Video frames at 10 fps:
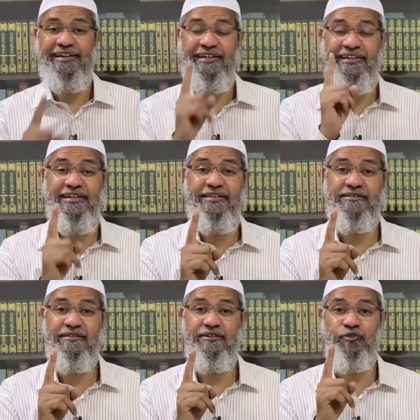Each
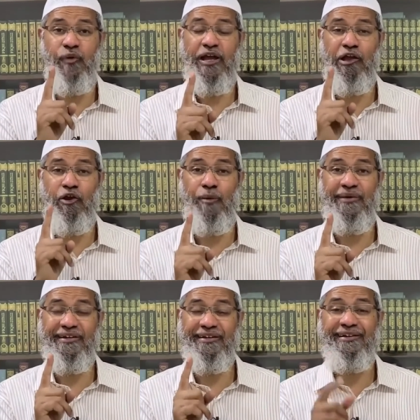square
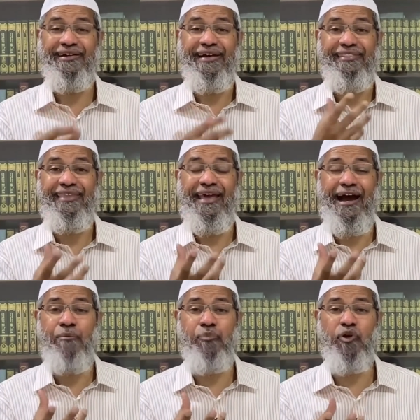kilometer, they are
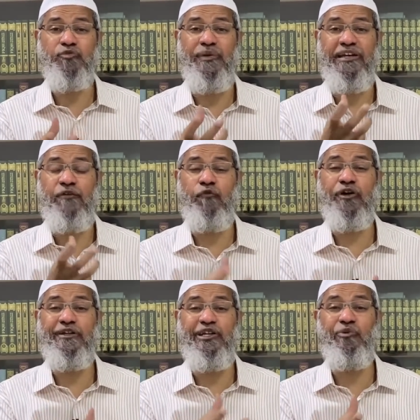approximately
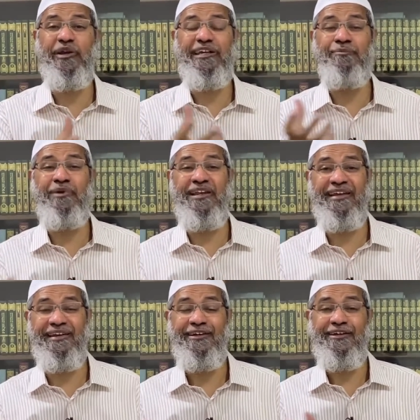40 to 80
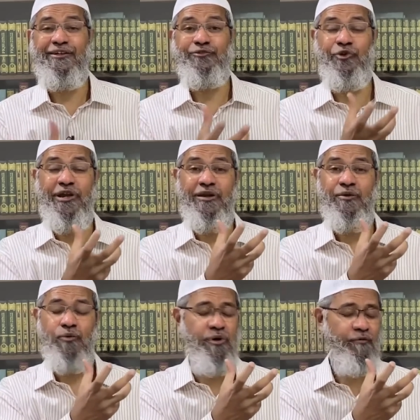million. So in
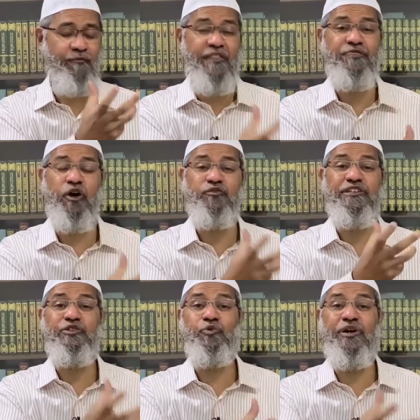
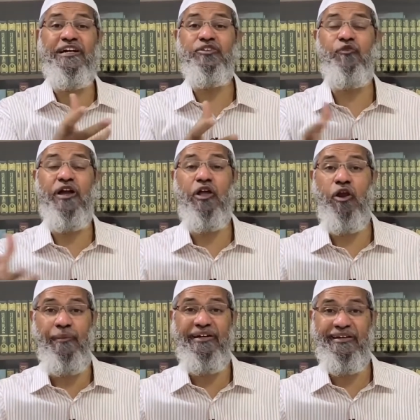1,200 square
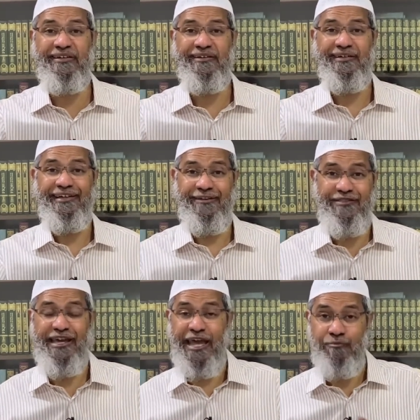kilometer, if they
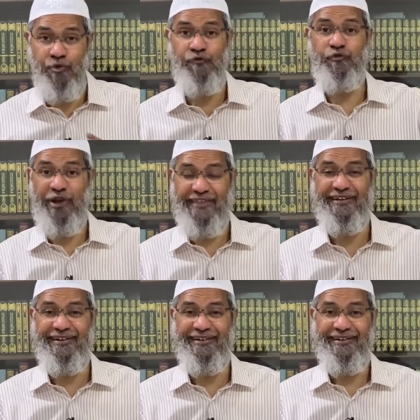can move
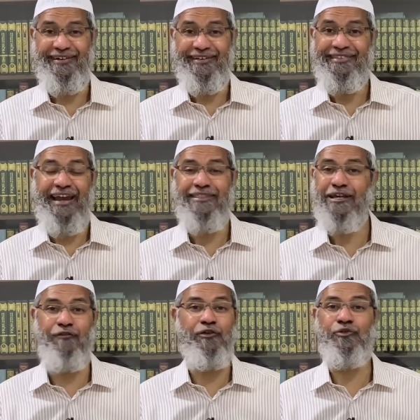together, that's
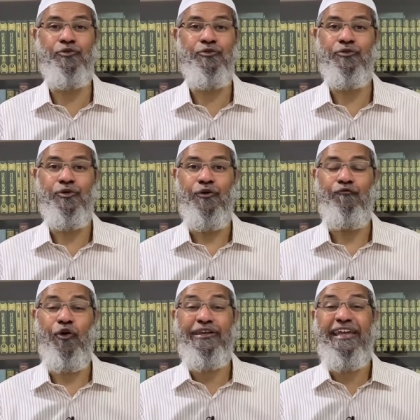equal to
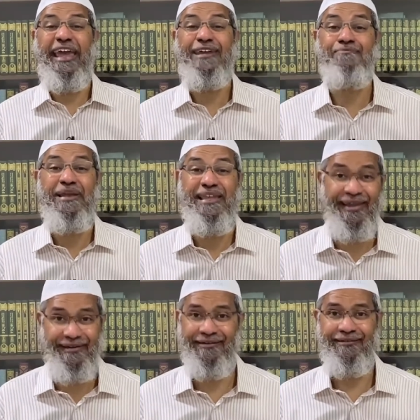48 billion.